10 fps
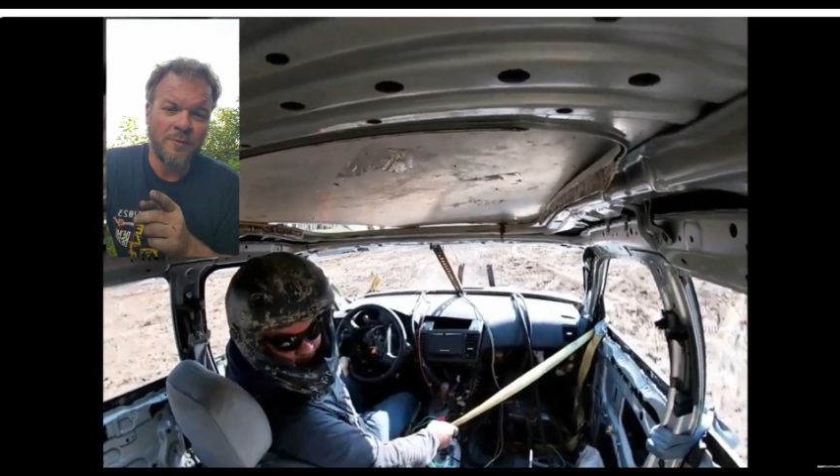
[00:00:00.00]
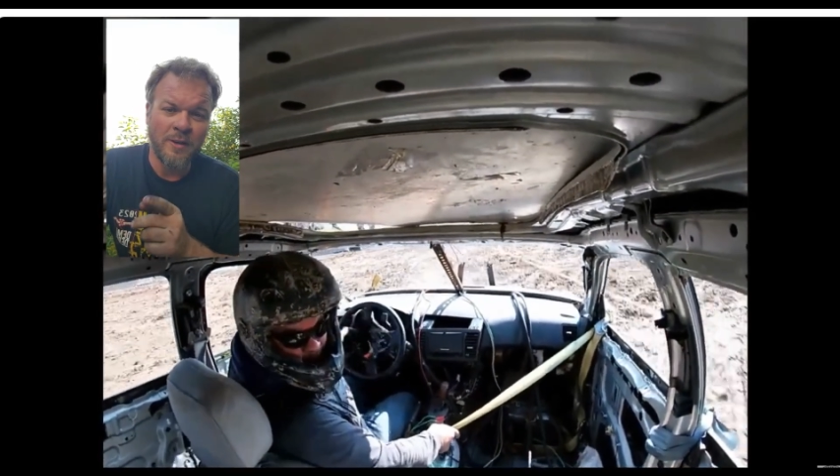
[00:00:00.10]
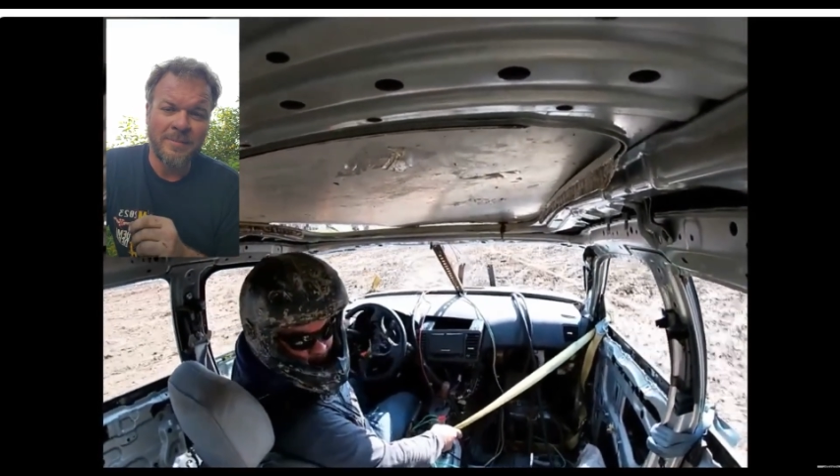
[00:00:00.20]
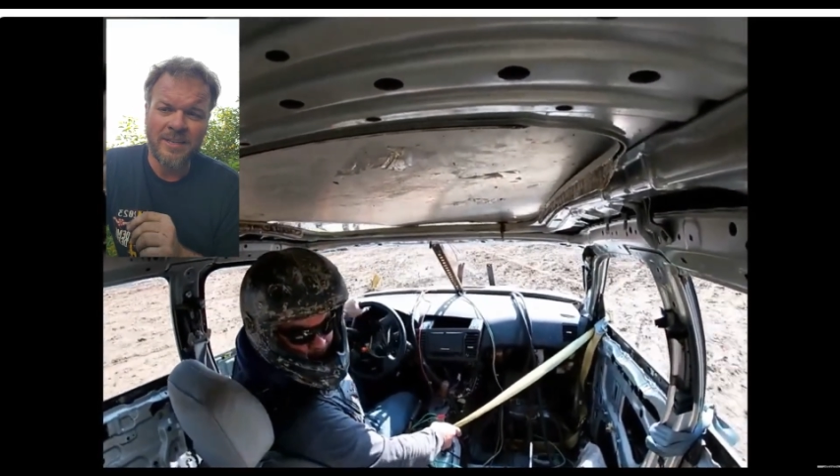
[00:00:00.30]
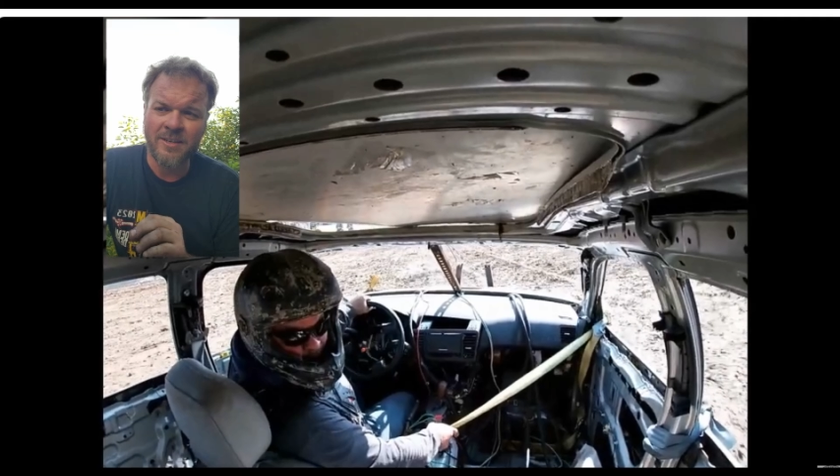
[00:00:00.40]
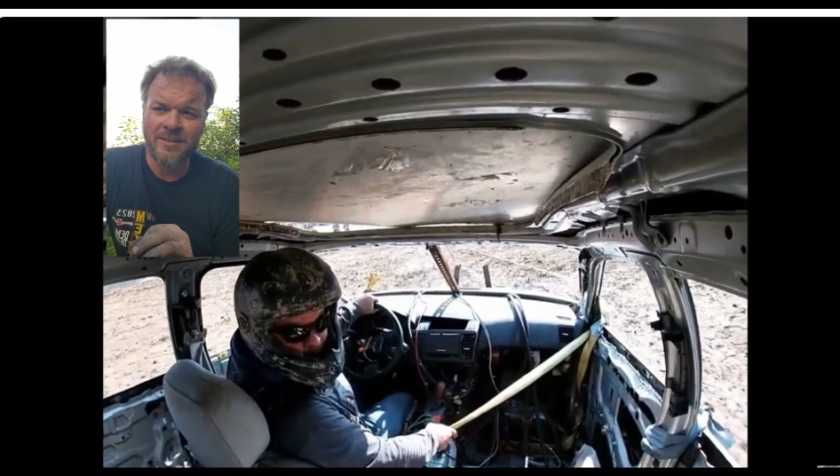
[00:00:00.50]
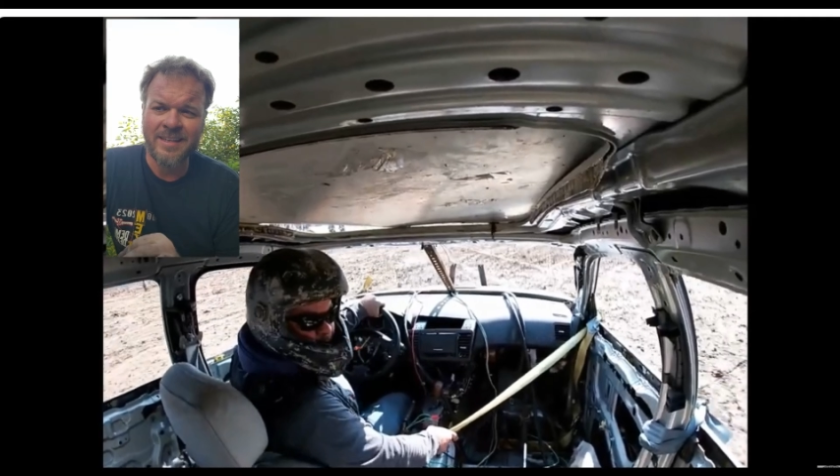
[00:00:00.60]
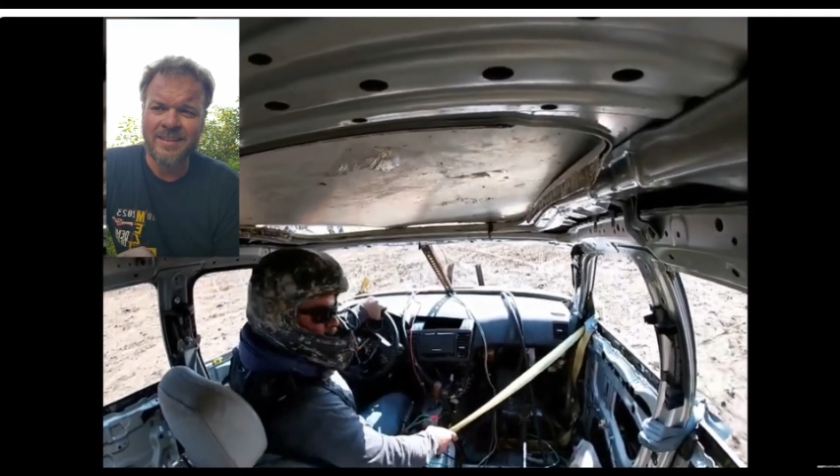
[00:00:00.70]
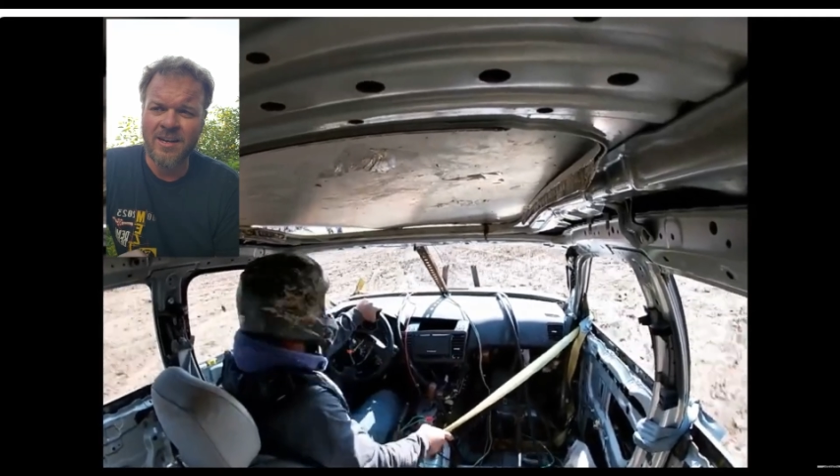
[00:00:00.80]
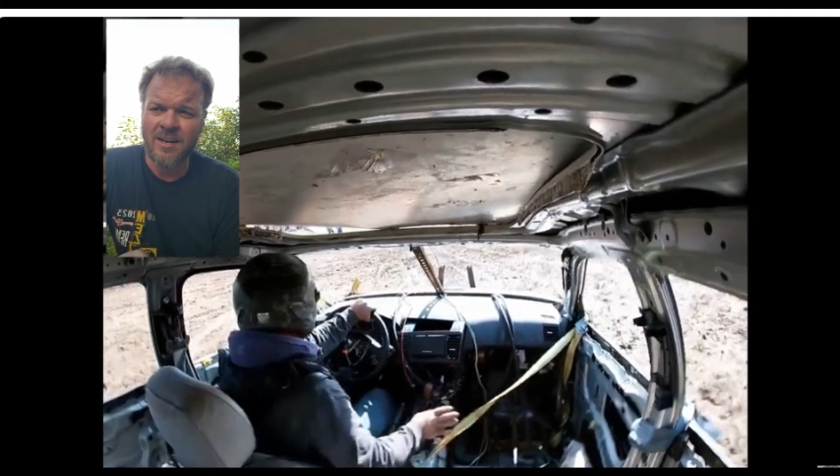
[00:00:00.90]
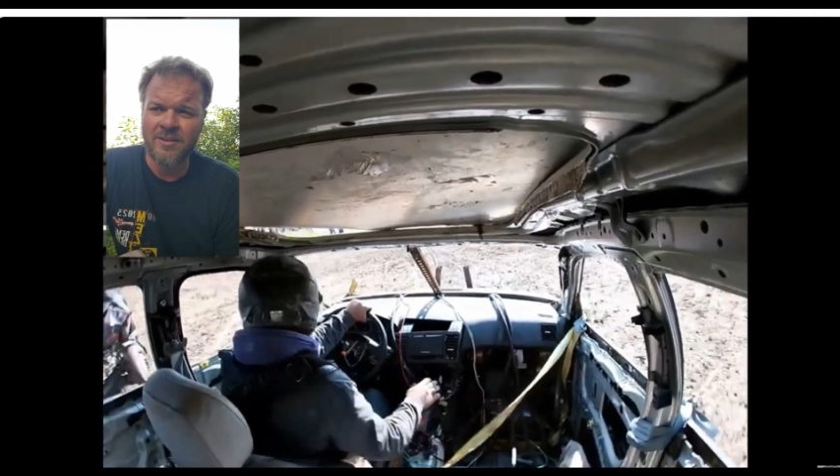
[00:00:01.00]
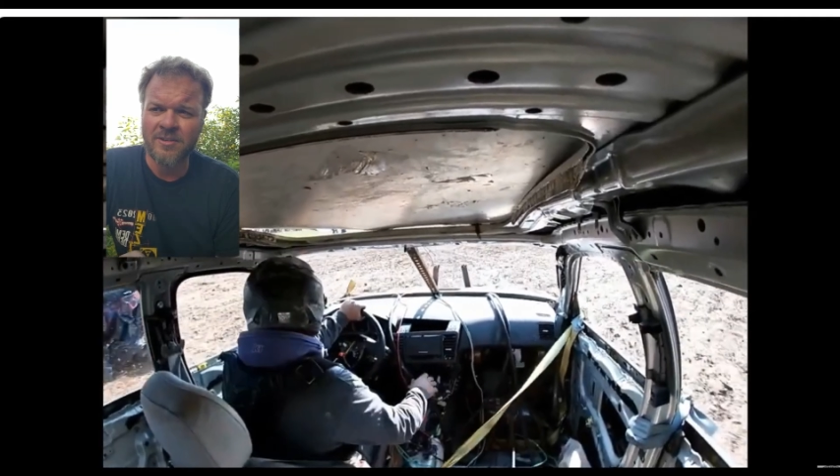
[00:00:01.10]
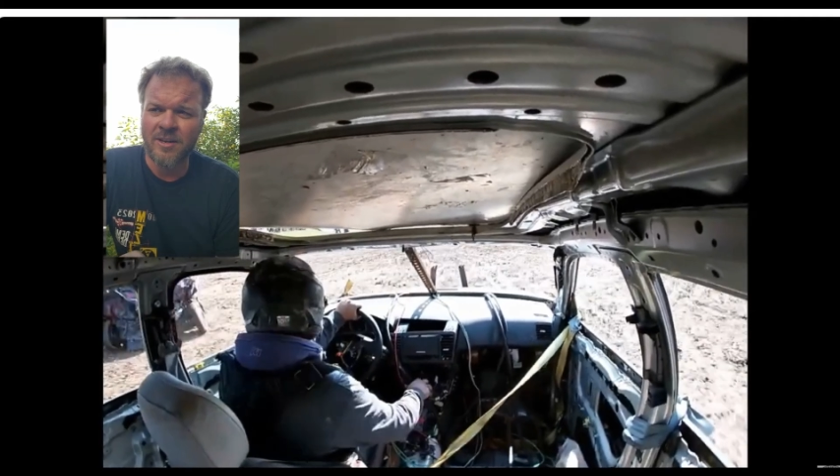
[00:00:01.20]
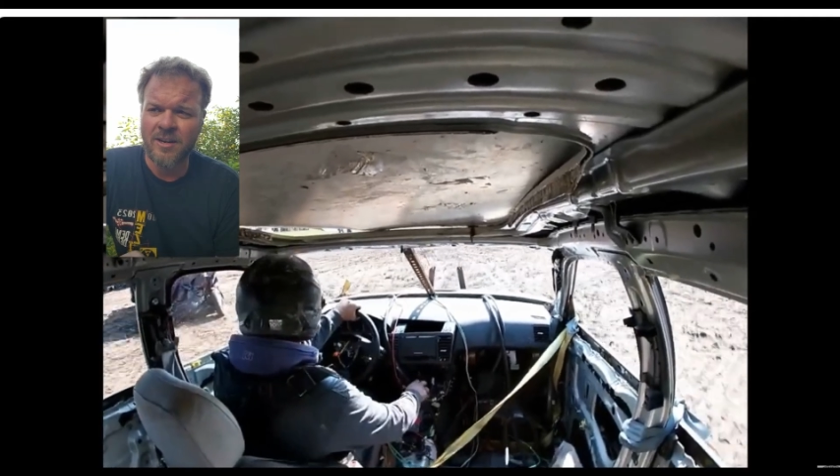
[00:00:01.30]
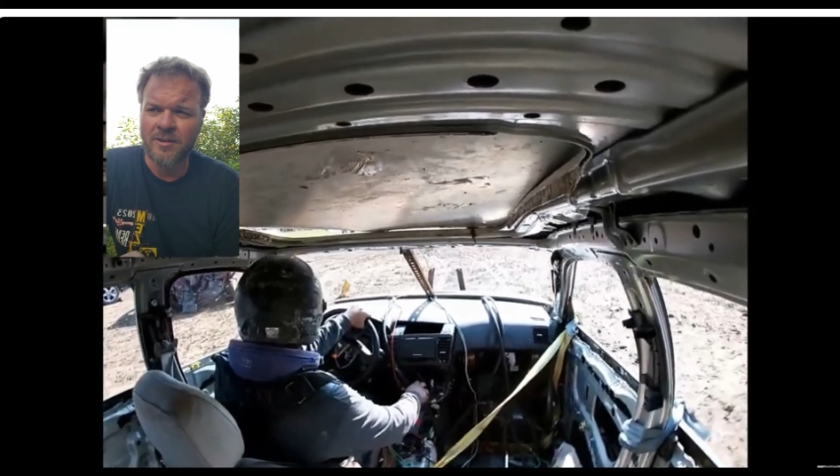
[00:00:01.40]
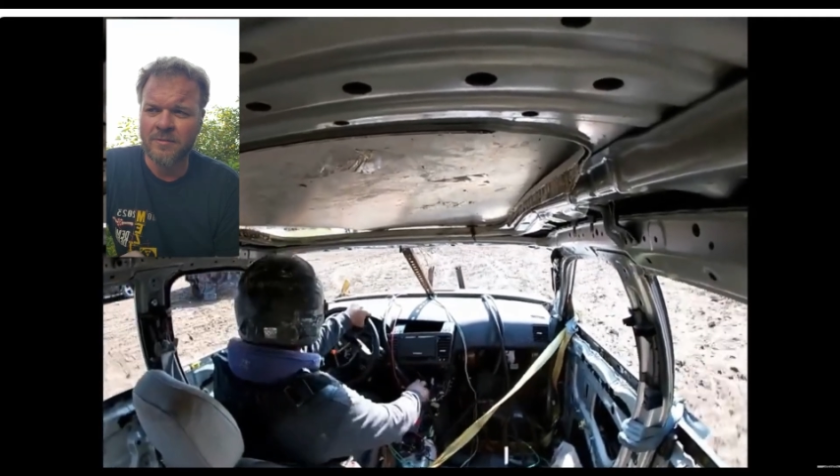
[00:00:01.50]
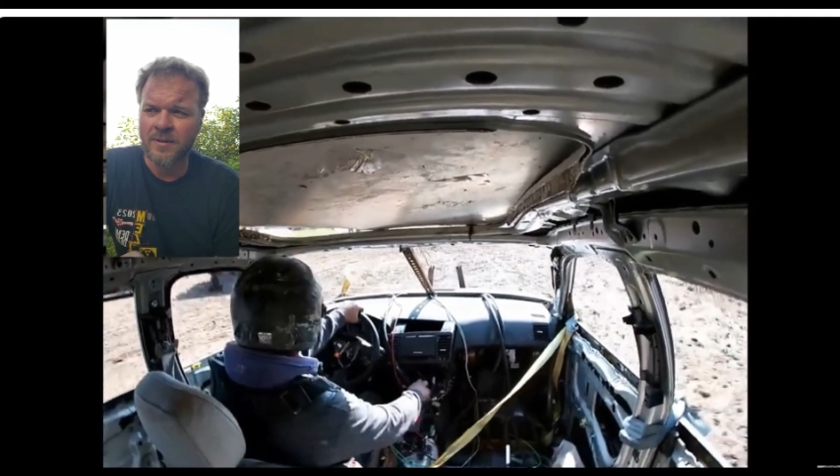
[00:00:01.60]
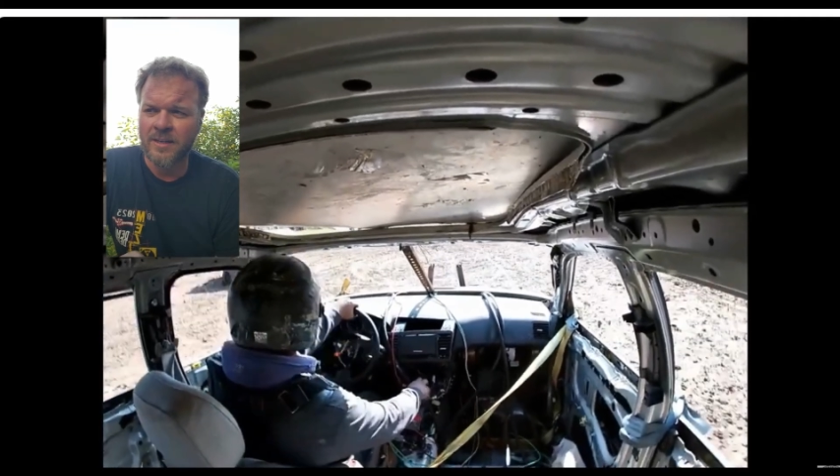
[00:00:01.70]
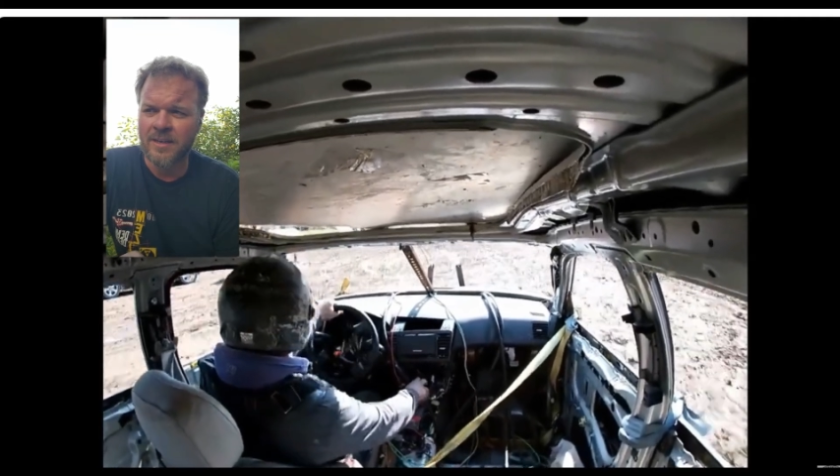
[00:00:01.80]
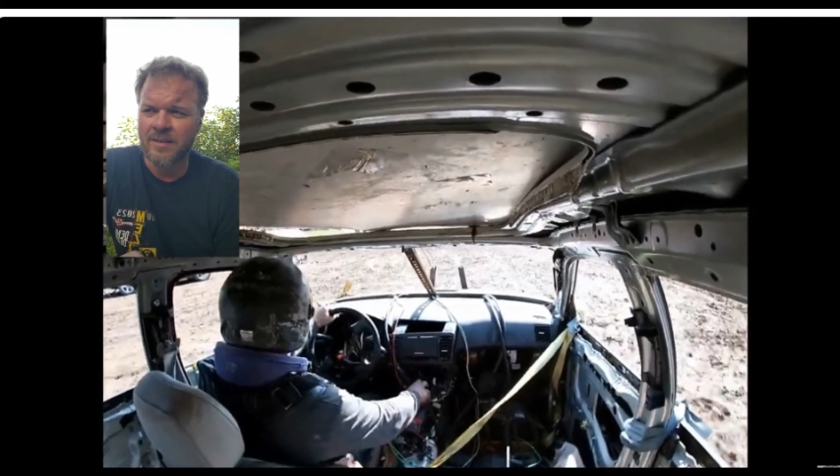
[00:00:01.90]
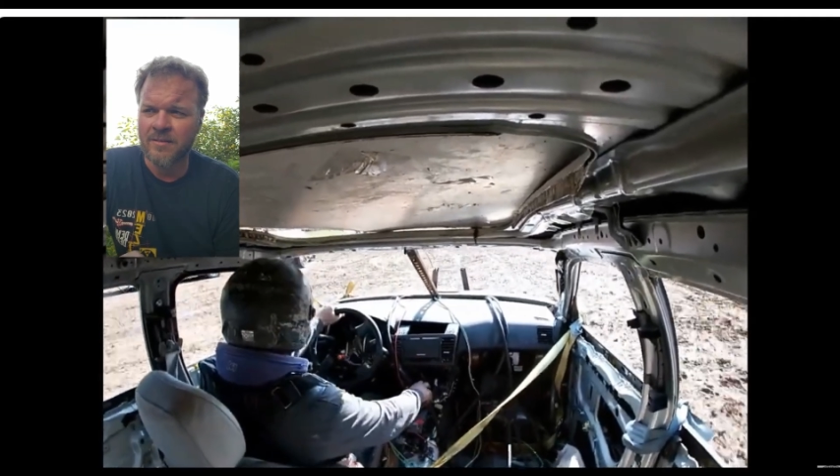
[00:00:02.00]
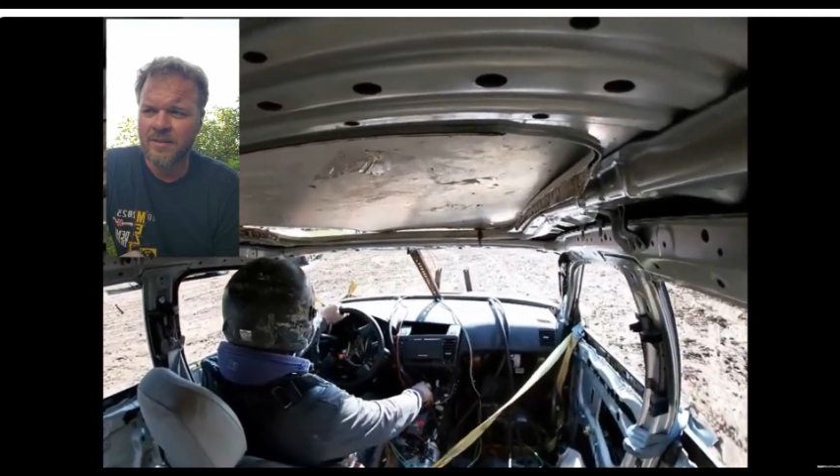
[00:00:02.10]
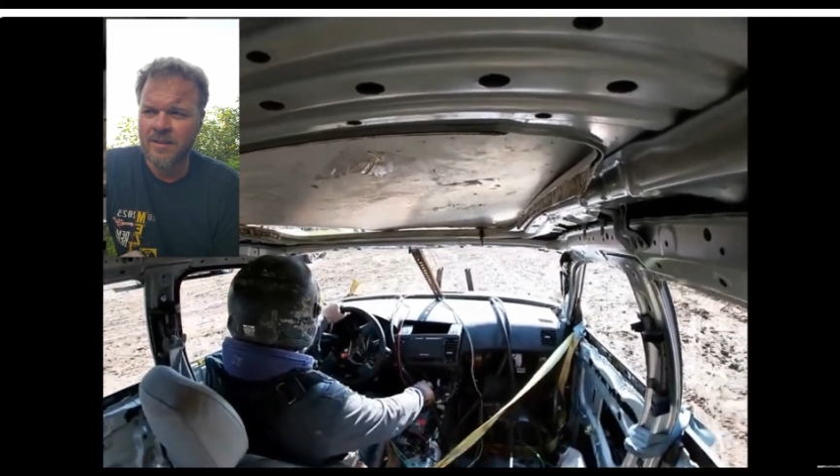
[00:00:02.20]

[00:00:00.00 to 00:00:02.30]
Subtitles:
felt my car getting hotter and hotter right now.